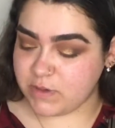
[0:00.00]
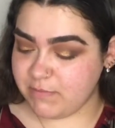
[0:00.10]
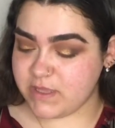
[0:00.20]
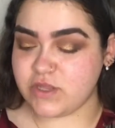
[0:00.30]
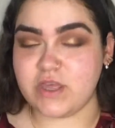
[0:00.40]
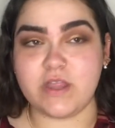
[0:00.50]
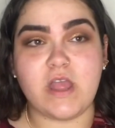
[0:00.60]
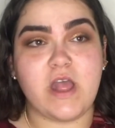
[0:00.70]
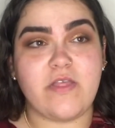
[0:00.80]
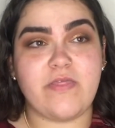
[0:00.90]
want to mention
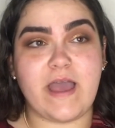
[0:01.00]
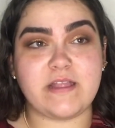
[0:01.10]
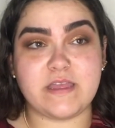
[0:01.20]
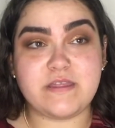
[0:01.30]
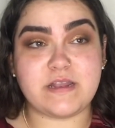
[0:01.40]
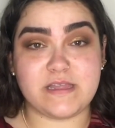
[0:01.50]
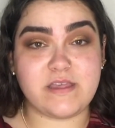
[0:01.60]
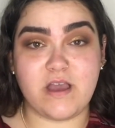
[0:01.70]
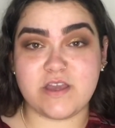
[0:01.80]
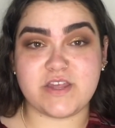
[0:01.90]
that this
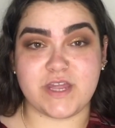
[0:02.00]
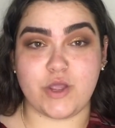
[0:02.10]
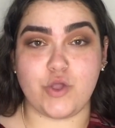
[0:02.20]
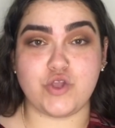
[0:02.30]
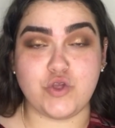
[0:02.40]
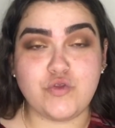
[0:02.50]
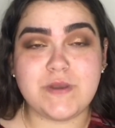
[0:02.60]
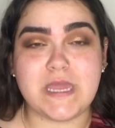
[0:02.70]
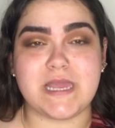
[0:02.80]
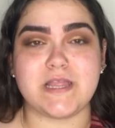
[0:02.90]
glitter eyeshadow, you
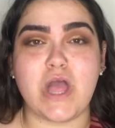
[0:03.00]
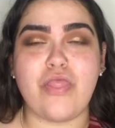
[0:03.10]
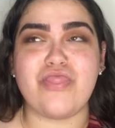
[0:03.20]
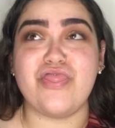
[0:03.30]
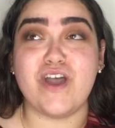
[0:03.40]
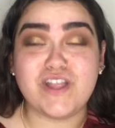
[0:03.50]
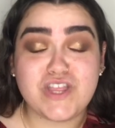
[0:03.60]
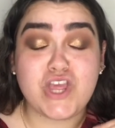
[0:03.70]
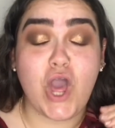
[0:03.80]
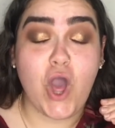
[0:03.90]
need the
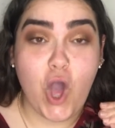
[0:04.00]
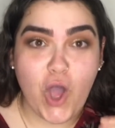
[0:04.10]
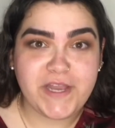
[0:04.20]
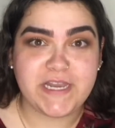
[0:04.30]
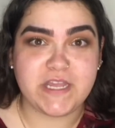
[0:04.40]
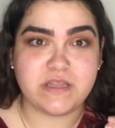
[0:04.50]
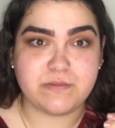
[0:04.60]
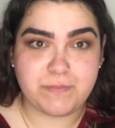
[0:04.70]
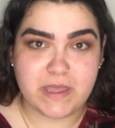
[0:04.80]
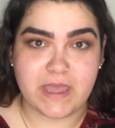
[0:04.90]

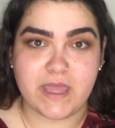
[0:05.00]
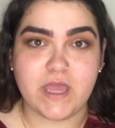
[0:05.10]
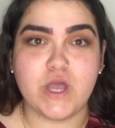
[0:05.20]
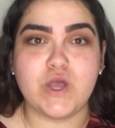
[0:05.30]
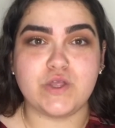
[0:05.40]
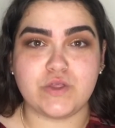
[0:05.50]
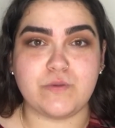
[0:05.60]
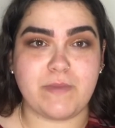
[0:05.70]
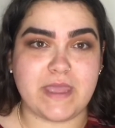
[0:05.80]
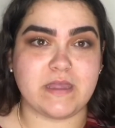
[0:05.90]
tiniest bit
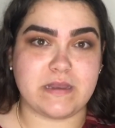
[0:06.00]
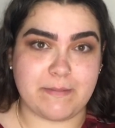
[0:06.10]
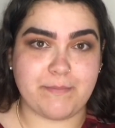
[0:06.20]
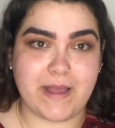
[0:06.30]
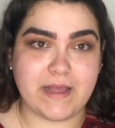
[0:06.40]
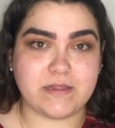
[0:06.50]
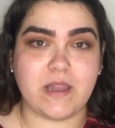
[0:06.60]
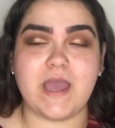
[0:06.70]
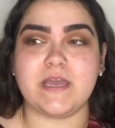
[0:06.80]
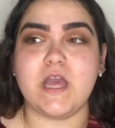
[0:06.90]
to make an impact.
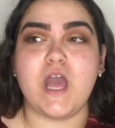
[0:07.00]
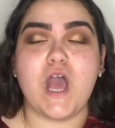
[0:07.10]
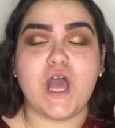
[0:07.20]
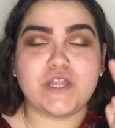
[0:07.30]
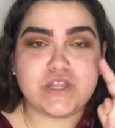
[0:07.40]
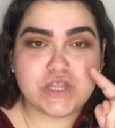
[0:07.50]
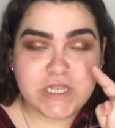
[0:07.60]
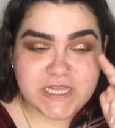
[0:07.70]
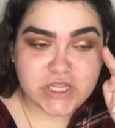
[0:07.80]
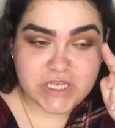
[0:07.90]
Like
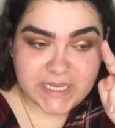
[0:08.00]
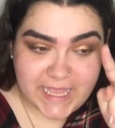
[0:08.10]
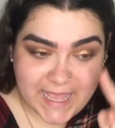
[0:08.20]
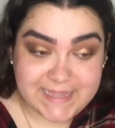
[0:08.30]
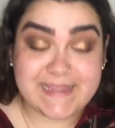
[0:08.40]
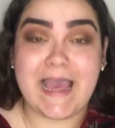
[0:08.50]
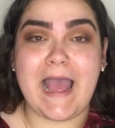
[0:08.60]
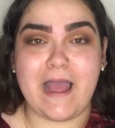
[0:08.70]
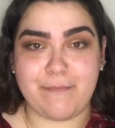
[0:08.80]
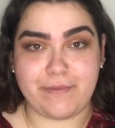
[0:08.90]
literally a
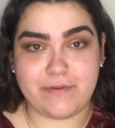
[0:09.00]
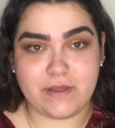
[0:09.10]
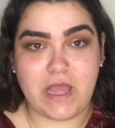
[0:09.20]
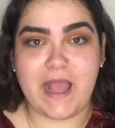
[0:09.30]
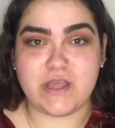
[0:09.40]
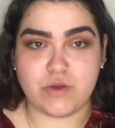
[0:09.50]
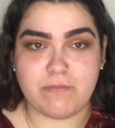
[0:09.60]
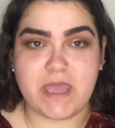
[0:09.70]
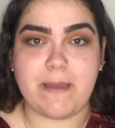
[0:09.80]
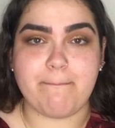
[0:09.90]
tap and you'll
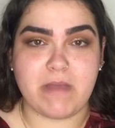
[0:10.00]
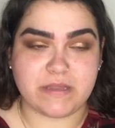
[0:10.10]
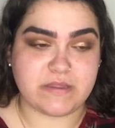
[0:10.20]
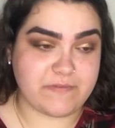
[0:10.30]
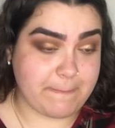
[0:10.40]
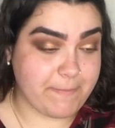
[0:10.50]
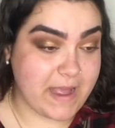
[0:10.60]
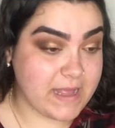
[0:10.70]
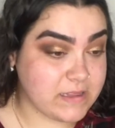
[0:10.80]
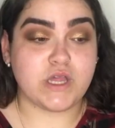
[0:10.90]
make a massive
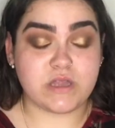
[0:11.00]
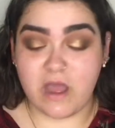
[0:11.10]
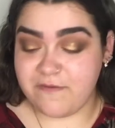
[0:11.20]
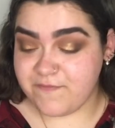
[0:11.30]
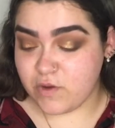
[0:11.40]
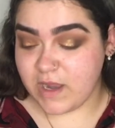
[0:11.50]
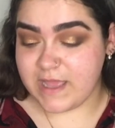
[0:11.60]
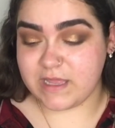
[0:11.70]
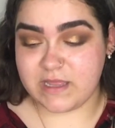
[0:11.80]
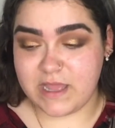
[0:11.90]
impact. So I feel
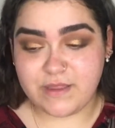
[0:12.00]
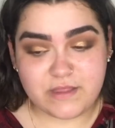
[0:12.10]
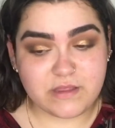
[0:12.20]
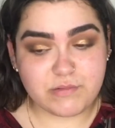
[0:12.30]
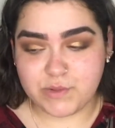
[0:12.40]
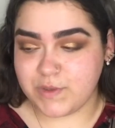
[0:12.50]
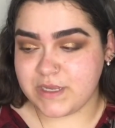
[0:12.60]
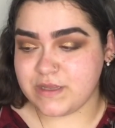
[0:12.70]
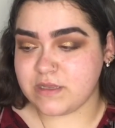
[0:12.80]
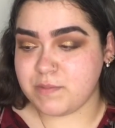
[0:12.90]
like, yes, this was
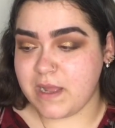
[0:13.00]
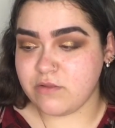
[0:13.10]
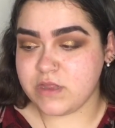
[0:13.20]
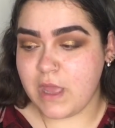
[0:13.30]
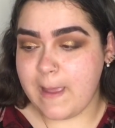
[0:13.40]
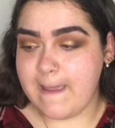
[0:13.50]
£26,